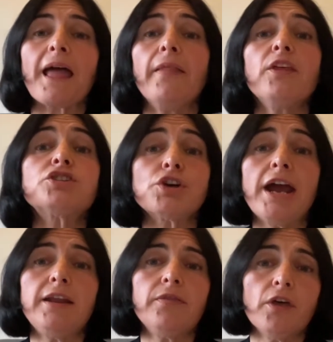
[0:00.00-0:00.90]
and the
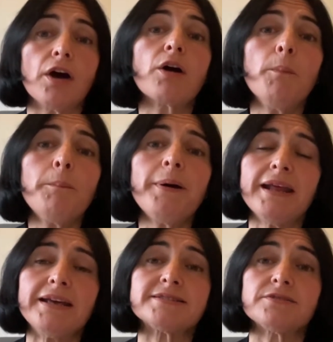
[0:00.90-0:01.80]
training that
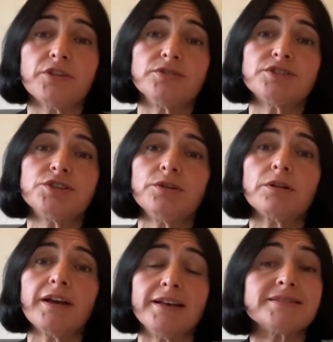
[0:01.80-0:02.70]
accompanies those
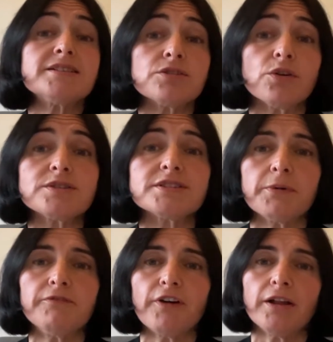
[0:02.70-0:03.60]
toolkits is also
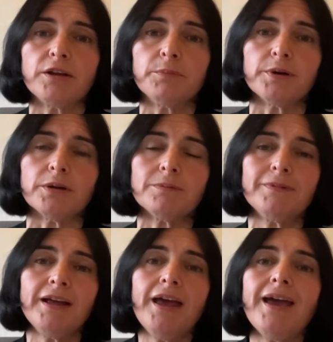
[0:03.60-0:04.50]
invaluable.
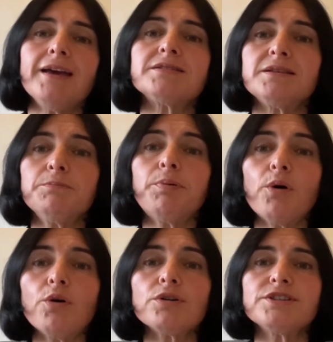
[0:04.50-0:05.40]
It's
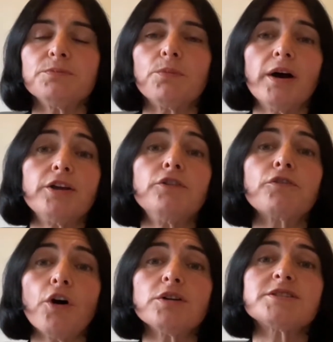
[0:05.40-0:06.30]
important where
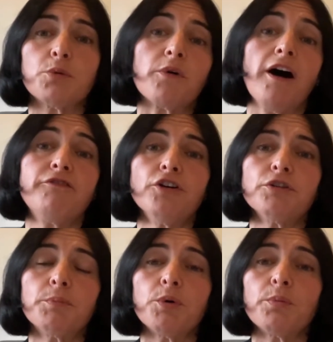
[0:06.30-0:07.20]
you've got a
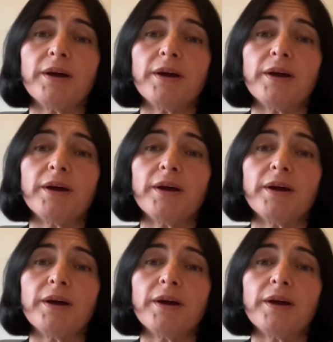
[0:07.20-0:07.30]
vulnerable